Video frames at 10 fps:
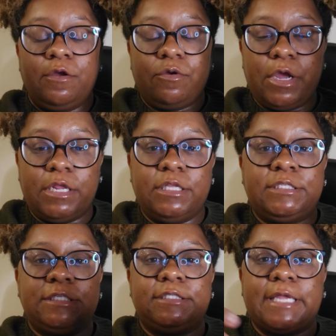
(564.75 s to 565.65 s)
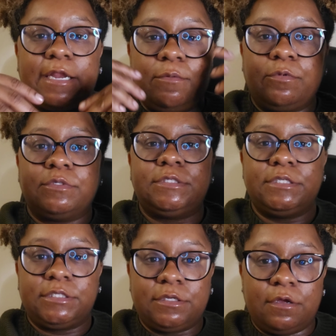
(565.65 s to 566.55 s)
creating a sustainable
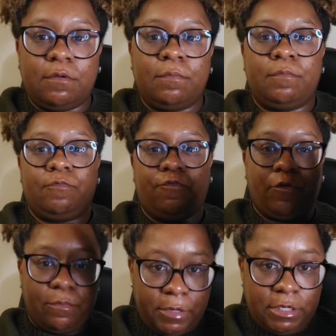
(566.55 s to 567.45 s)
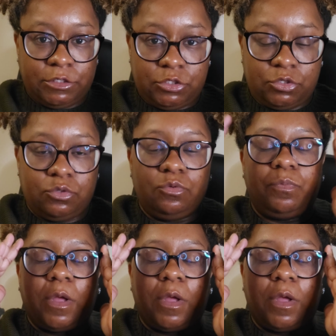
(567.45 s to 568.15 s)
system for me to